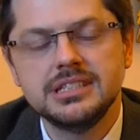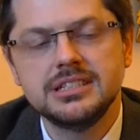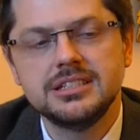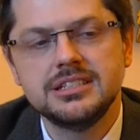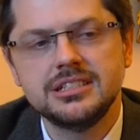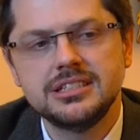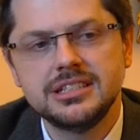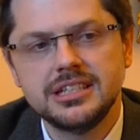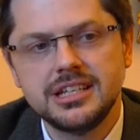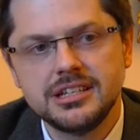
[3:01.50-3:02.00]

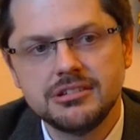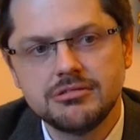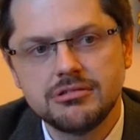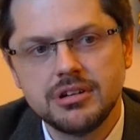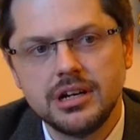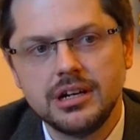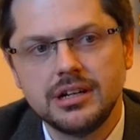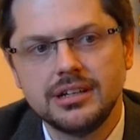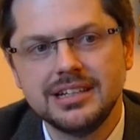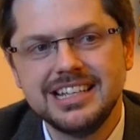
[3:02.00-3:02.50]

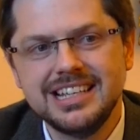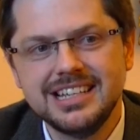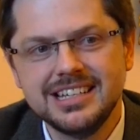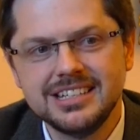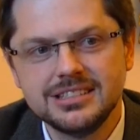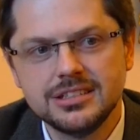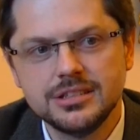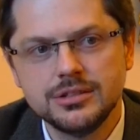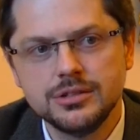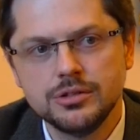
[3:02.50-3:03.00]
Central
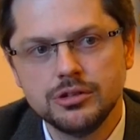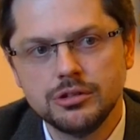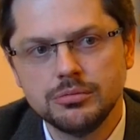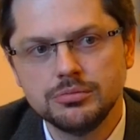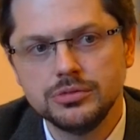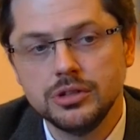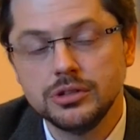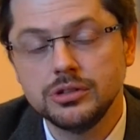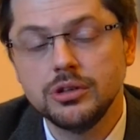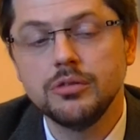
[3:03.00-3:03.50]
Eastern
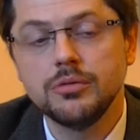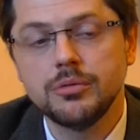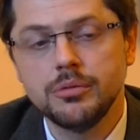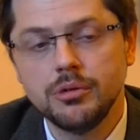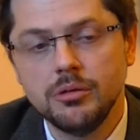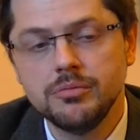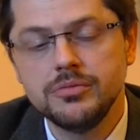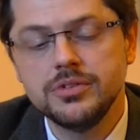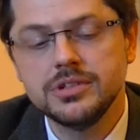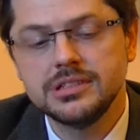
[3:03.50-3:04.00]
Europe, not
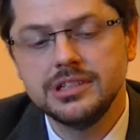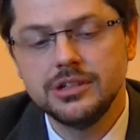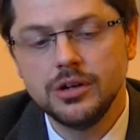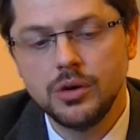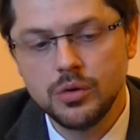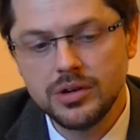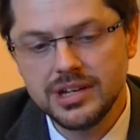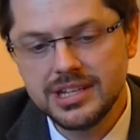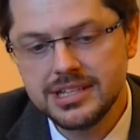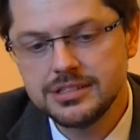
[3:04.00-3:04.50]
obviously the
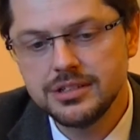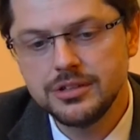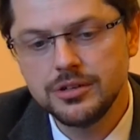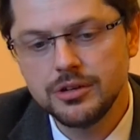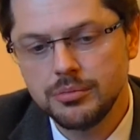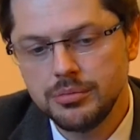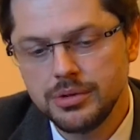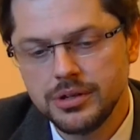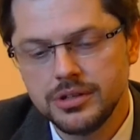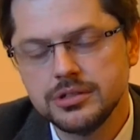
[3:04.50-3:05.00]
whole Eastern
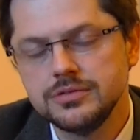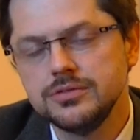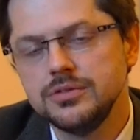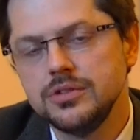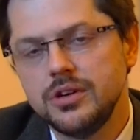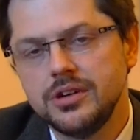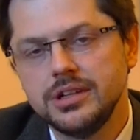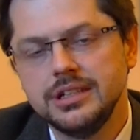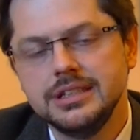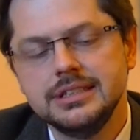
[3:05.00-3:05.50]
Europe, because
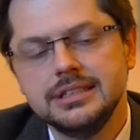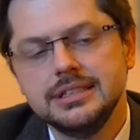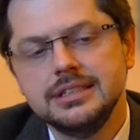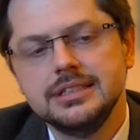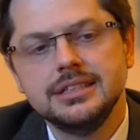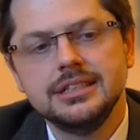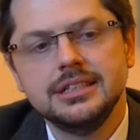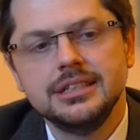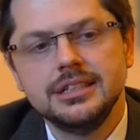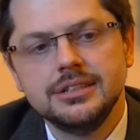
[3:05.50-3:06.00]
for
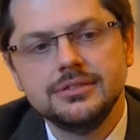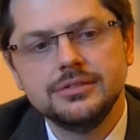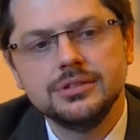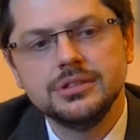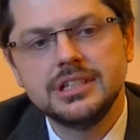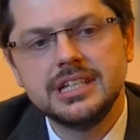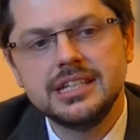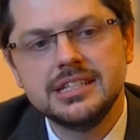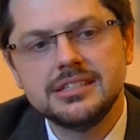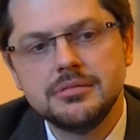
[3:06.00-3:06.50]

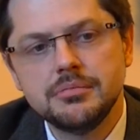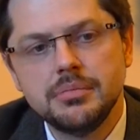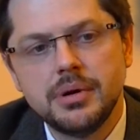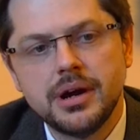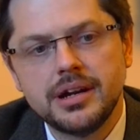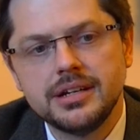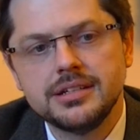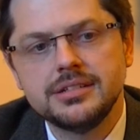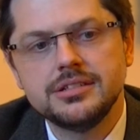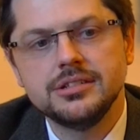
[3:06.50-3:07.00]
the eastern
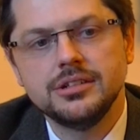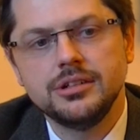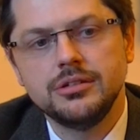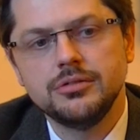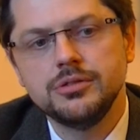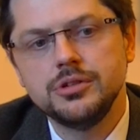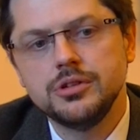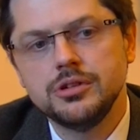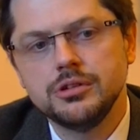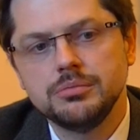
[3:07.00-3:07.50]
parts
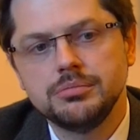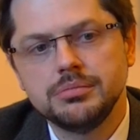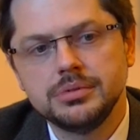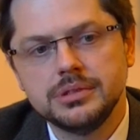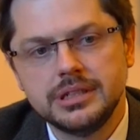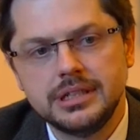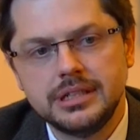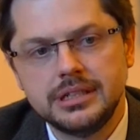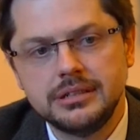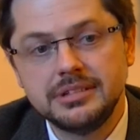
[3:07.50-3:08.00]
of Europe,
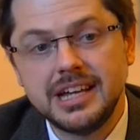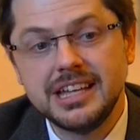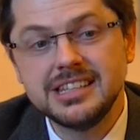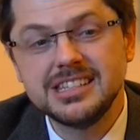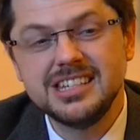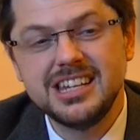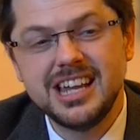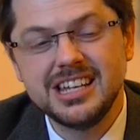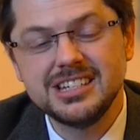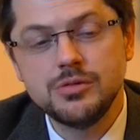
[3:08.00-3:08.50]

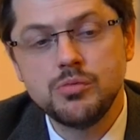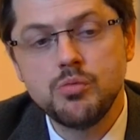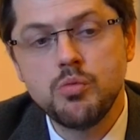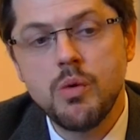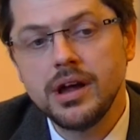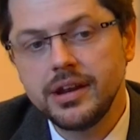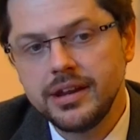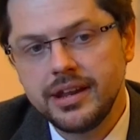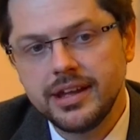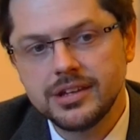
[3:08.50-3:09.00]

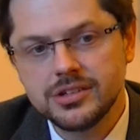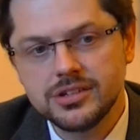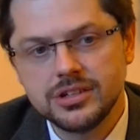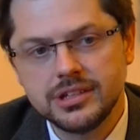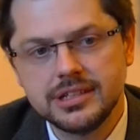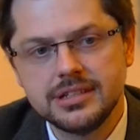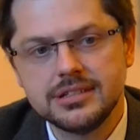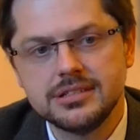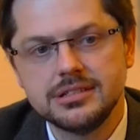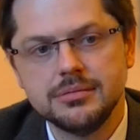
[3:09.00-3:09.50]
1991
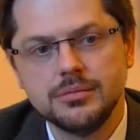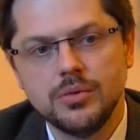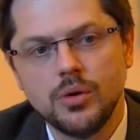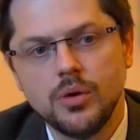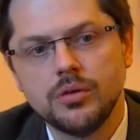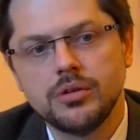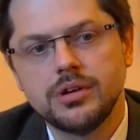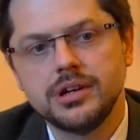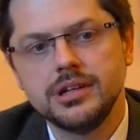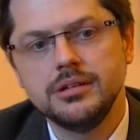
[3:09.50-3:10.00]
actually is the
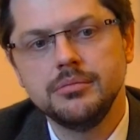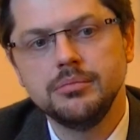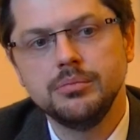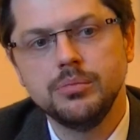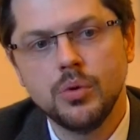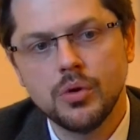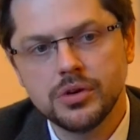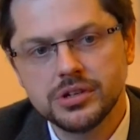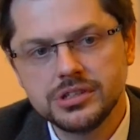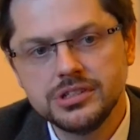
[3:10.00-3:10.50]
more
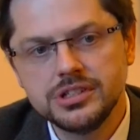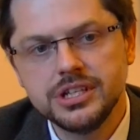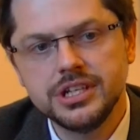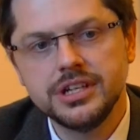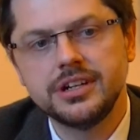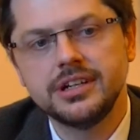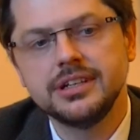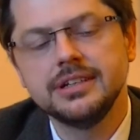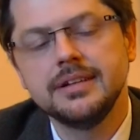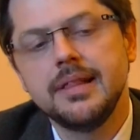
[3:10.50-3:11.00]
important
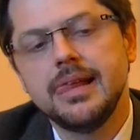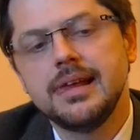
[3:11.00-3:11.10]
year.